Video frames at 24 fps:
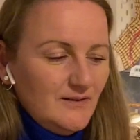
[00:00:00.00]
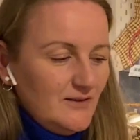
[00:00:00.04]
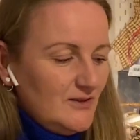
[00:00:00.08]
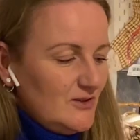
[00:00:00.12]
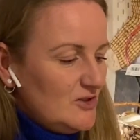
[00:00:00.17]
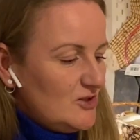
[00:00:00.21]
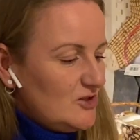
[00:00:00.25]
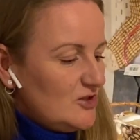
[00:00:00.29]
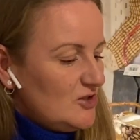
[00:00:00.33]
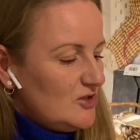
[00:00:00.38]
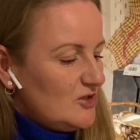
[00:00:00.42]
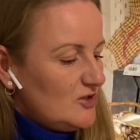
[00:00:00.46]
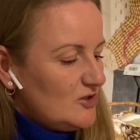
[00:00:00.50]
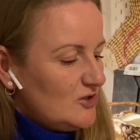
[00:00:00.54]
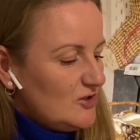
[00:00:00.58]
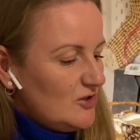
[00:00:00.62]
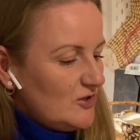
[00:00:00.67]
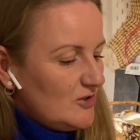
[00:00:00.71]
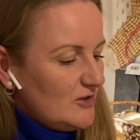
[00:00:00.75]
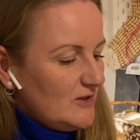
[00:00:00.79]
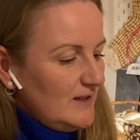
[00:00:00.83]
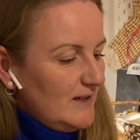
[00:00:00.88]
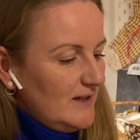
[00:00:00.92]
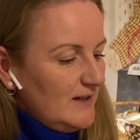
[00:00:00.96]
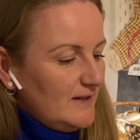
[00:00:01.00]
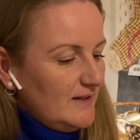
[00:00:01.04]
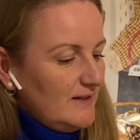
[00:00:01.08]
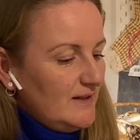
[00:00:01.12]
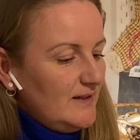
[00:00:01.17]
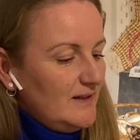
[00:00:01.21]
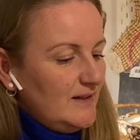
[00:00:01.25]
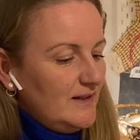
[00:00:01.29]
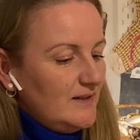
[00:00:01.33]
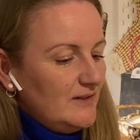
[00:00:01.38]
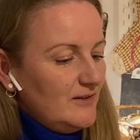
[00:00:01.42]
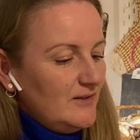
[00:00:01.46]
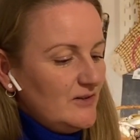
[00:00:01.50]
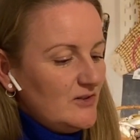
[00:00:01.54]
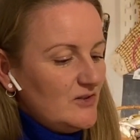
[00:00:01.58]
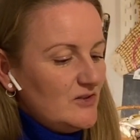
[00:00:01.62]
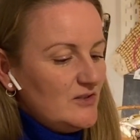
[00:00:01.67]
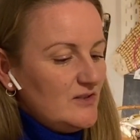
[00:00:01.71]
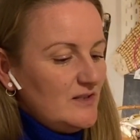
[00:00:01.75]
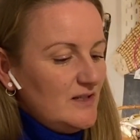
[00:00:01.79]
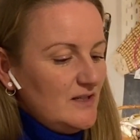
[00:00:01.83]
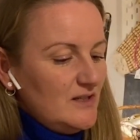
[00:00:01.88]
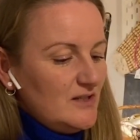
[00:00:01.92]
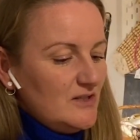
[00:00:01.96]
sock yarn I had on
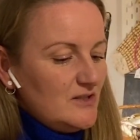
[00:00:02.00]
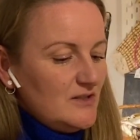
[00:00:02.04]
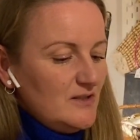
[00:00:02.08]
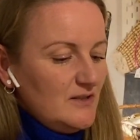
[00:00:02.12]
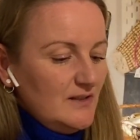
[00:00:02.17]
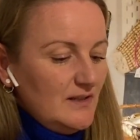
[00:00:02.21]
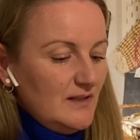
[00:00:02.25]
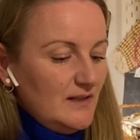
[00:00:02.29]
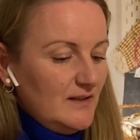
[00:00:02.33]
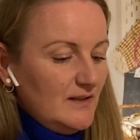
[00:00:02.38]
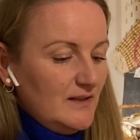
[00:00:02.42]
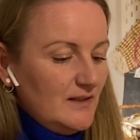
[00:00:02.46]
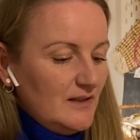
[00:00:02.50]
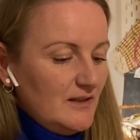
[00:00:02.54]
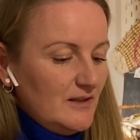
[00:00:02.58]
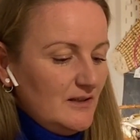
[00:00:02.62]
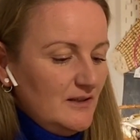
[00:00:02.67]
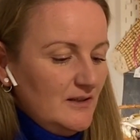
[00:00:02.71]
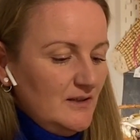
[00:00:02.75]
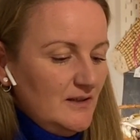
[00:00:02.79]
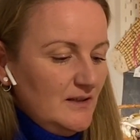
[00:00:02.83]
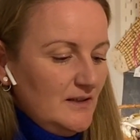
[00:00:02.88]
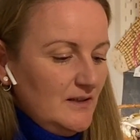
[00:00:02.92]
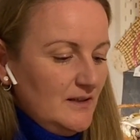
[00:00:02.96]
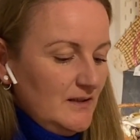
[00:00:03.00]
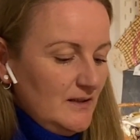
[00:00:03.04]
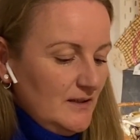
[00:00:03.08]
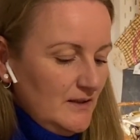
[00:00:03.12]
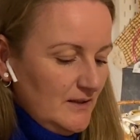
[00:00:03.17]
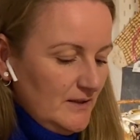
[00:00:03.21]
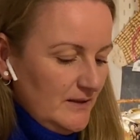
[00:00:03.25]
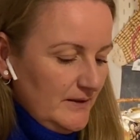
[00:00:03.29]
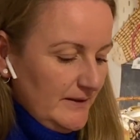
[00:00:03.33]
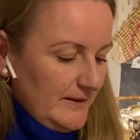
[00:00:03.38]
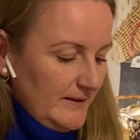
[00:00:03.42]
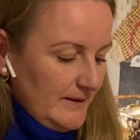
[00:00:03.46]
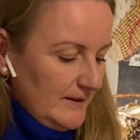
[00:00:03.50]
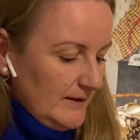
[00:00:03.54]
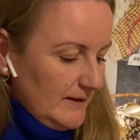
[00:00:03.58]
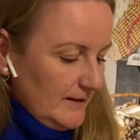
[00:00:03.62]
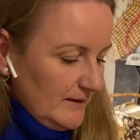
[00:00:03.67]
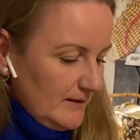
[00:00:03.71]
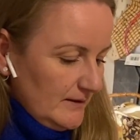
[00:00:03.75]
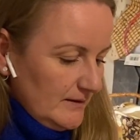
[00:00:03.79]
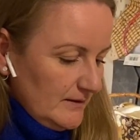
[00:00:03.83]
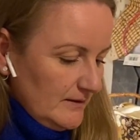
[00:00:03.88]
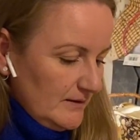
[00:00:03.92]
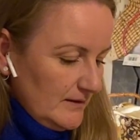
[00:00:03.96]
stash. A little,
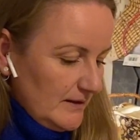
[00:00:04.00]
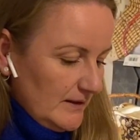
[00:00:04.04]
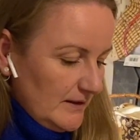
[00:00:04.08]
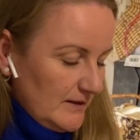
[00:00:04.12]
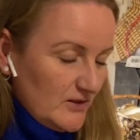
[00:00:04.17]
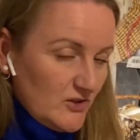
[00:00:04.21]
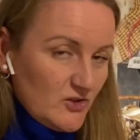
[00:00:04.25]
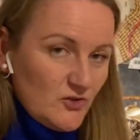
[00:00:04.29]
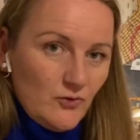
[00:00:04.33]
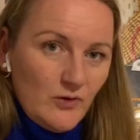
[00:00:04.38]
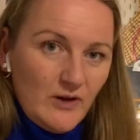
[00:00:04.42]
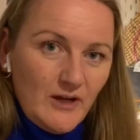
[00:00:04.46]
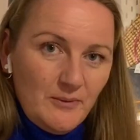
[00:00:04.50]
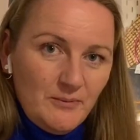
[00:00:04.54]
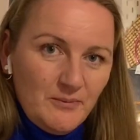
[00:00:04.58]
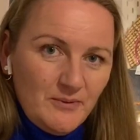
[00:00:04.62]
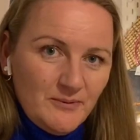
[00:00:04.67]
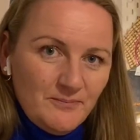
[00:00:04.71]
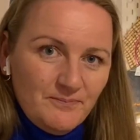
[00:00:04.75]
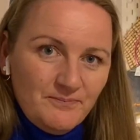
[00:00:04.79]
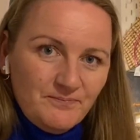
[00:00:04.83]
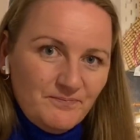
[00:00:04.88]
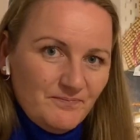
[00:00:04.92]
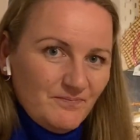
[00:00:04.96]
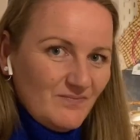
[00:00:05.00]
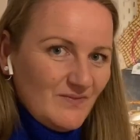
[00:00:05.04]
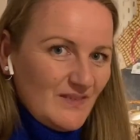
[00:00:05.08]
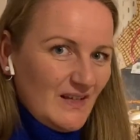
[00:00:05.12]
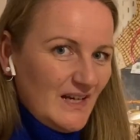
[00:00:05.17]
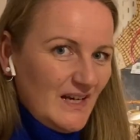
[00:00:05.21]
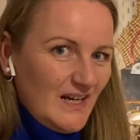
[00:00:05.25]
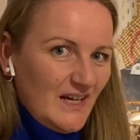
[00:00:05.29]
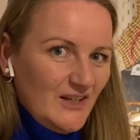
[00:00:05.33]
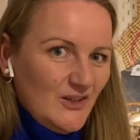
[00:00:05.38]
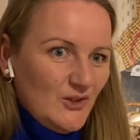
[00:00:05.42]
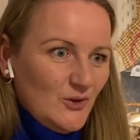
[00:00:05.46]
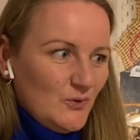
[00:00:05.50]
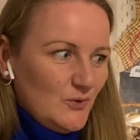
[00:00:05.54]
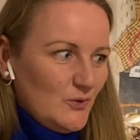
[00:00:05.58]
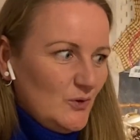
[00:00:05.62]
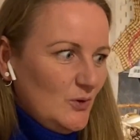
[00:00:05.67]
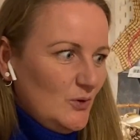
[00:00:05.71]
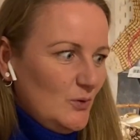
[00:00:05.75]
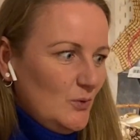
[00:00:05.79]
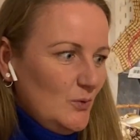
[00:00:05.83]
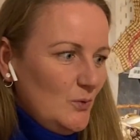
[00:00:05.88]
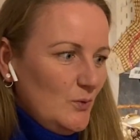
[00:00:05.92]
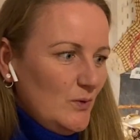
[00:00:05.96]
yeah, scrap. I don't know
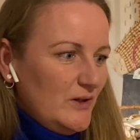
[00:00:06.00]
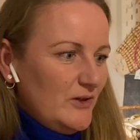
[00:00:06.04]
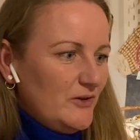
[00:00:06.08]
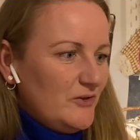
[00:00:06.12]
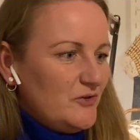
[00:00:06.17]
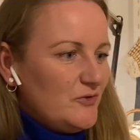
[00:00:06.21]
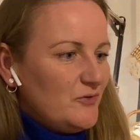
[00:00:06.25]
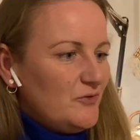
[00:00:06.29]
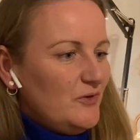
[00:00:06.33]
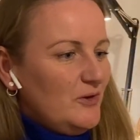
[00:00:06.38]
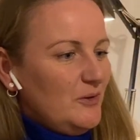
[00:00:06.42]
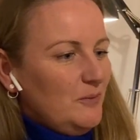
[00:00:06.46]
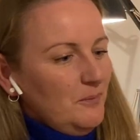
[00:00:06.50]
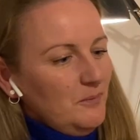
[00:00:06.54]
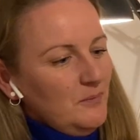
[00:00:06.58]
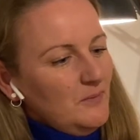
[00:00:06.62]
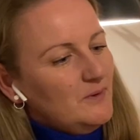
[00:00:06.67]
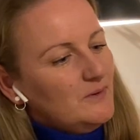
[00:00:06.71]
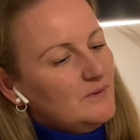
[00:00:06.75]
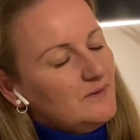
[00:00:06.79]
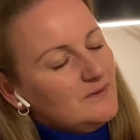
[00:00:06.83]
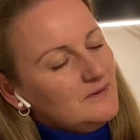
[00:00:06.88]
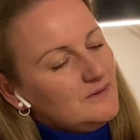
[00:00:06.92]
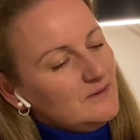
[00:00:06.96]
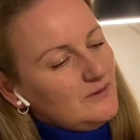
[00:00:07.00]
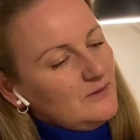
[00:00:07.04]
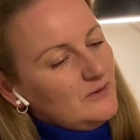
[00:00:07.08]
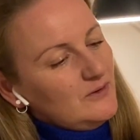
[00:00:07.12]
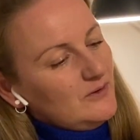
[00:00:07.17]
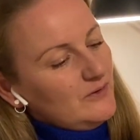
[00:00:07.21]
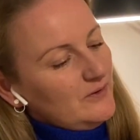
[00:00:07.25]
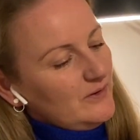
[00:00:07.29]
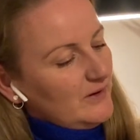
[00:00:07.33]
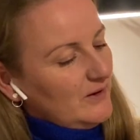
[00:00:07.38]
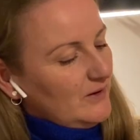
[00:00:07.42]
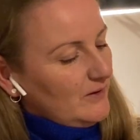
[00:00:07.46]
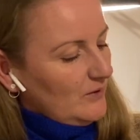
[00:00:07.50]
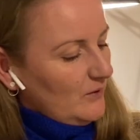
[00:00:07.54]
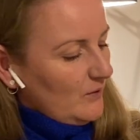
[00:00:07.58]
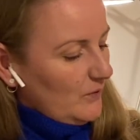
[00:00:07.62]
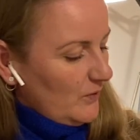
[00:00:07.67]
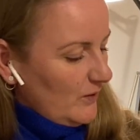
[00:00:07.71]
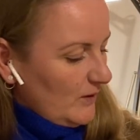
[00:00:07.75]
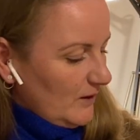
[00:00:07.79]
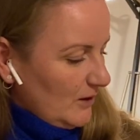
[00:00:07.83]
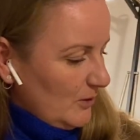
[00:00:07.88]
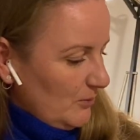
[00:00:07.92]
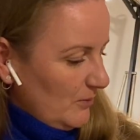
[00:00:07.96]
where it's from or
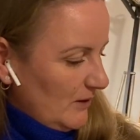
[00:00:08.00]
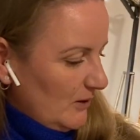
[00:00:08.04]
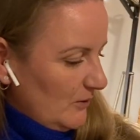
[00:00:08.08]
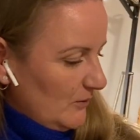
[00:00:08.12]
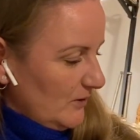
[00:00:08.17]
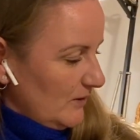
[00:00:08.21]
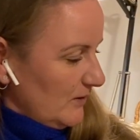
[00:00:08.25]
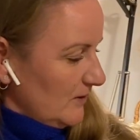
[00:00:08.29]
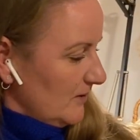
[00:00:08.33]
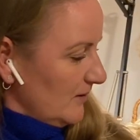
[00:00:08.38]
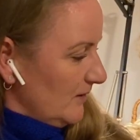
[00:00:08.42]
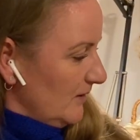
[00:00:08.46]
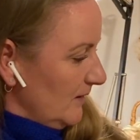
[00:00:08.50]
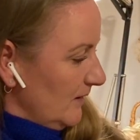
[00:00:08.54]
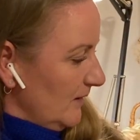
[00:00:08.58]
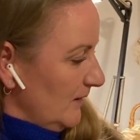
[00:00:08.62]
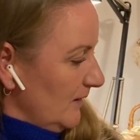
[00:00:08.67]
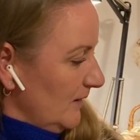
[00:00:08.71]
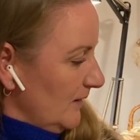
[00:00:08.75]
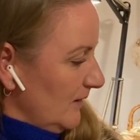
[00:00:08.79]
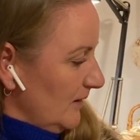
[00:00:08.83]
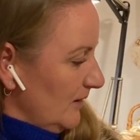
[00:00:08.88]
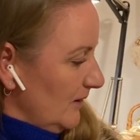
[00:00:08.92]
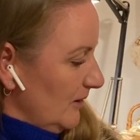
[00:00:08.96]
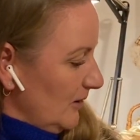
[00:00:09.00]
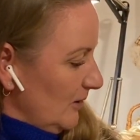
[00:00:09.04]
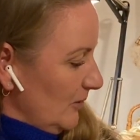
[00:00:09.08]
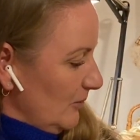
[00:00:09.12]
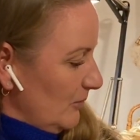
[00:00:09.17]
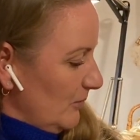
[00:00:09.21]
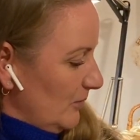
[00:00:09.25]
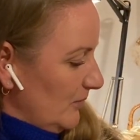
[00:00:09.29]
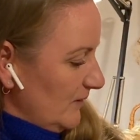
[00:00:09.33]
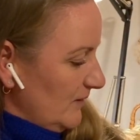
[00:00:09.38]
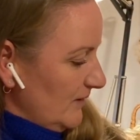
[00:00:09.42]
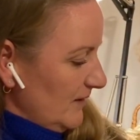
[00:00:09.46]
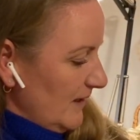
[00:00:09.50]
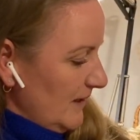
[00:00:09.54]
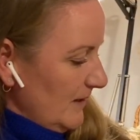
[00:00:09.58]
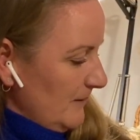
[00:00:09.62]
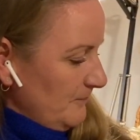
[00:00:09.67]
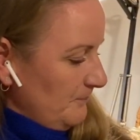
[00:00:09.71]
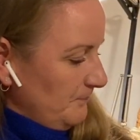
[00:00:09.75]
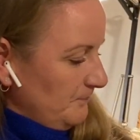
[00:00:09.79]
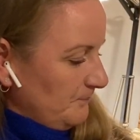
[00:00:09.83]
anything about it. But yeah,